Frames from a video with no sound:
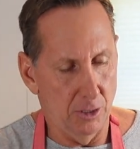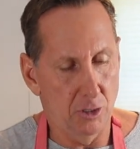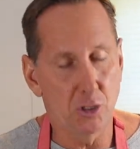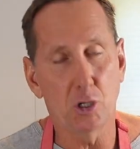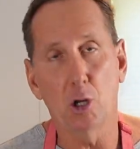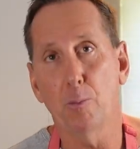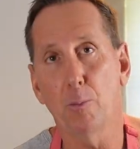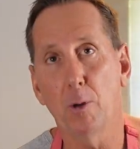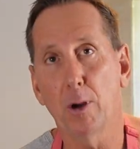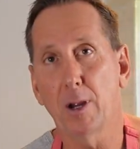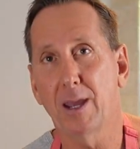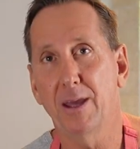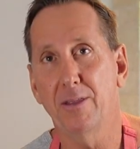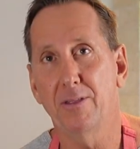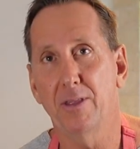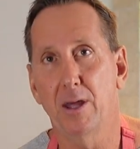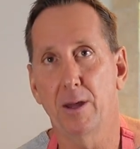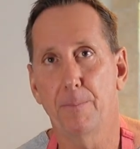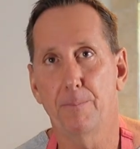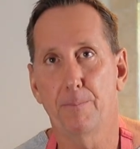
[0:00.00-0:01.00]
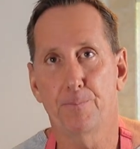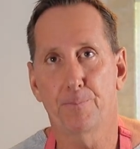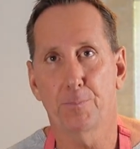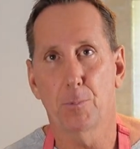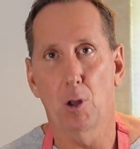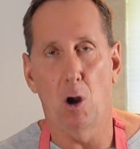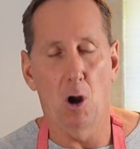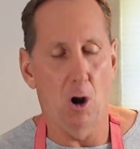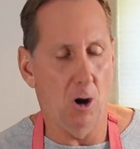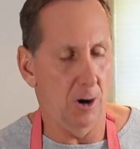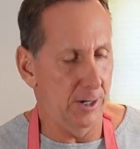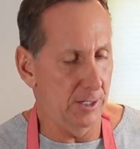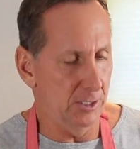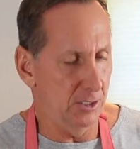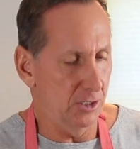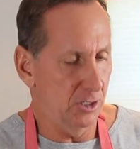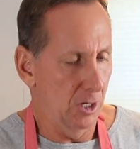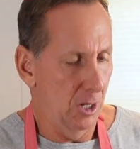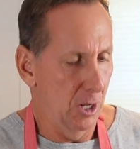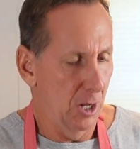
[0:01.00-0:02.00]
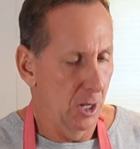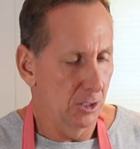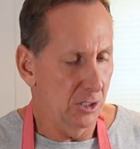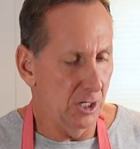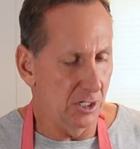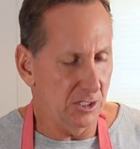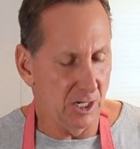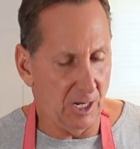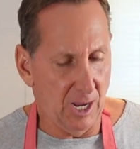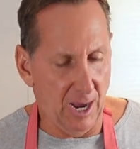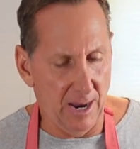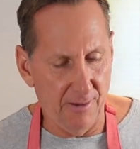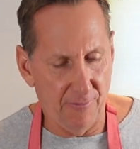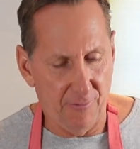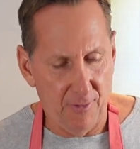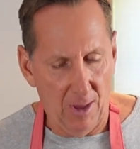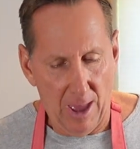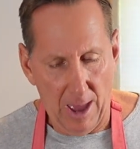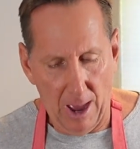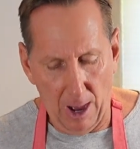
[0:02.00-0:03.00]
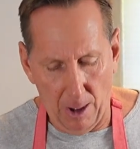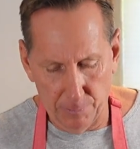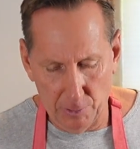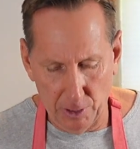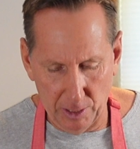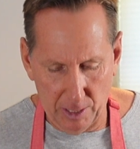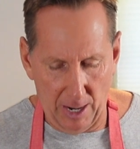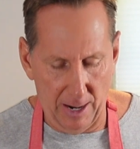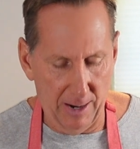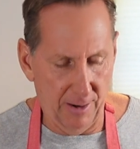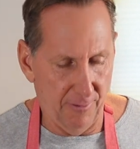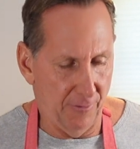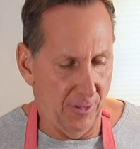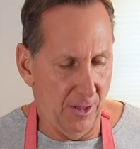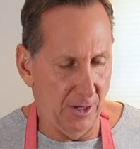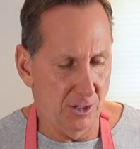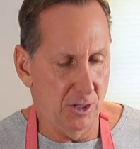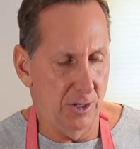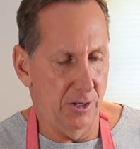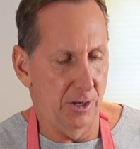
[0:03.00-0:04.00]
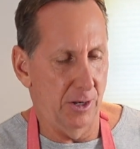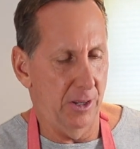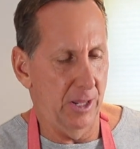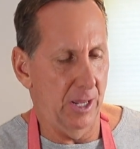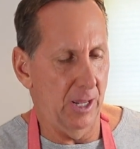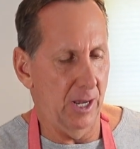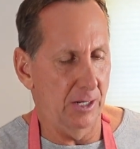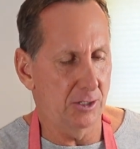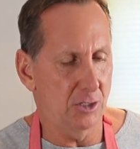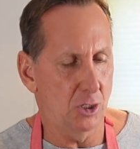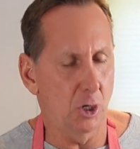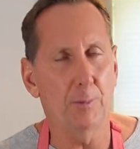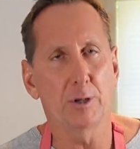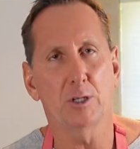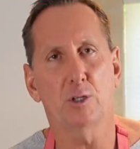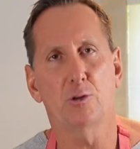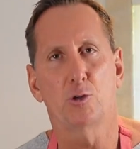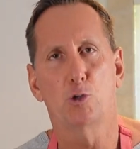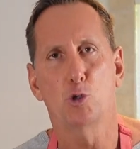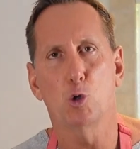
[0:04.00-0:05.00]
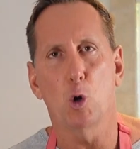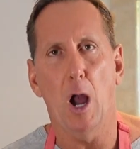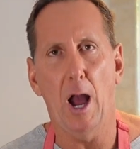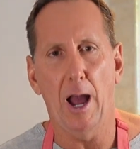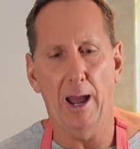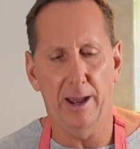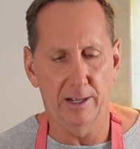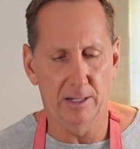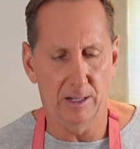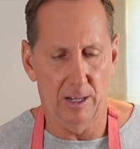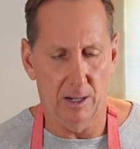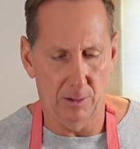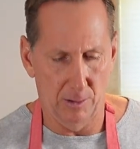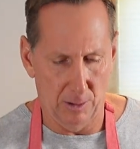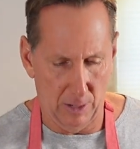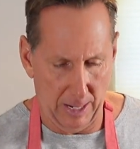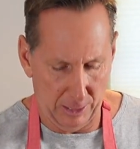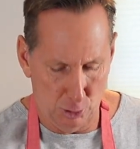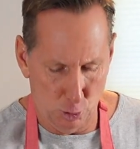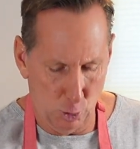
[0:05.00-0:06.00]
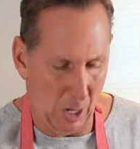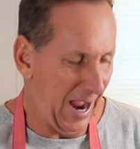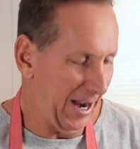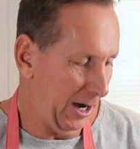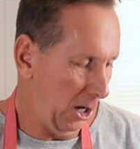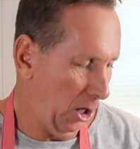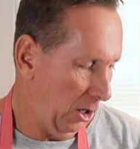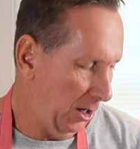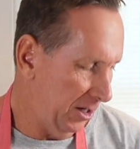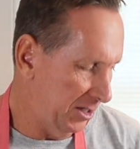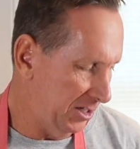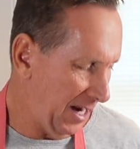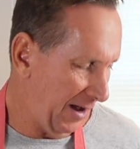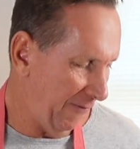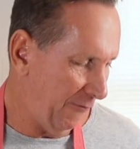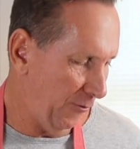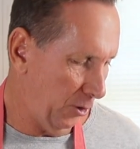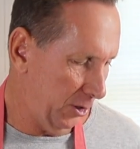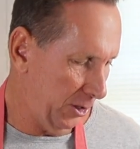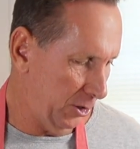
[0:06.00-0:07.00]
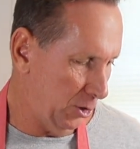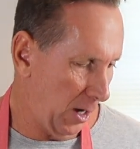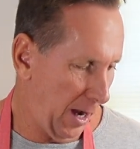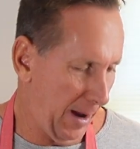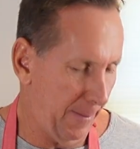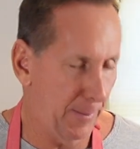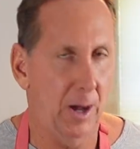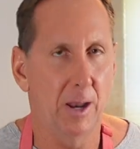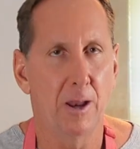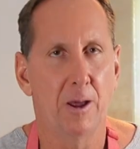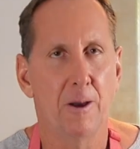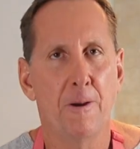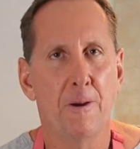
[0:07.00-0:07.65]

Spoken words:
turmeric and the orange, just to kind of help the turmeric's dry, like drier. It's not fully dry, but